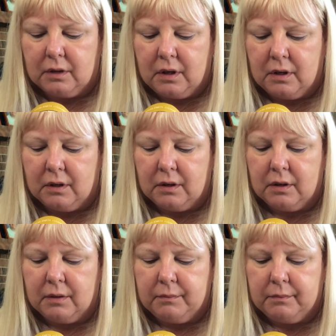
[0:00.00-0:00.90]

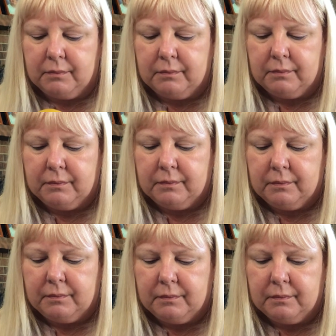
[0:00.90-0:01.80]
um,
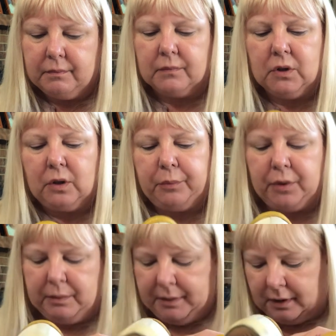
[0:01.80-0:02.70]
look
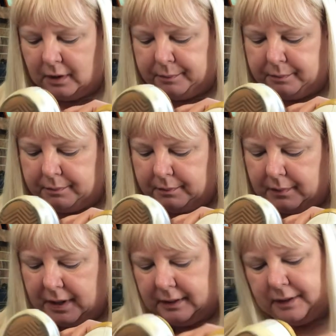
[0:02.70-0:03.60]
pretty beat up
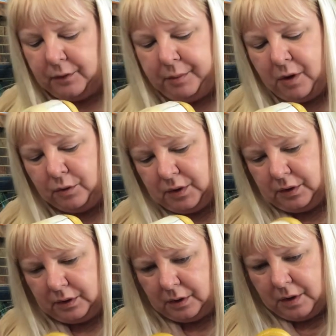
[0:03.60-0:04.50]
on the other
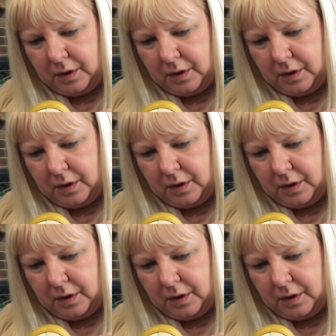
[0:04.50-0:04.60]
posts.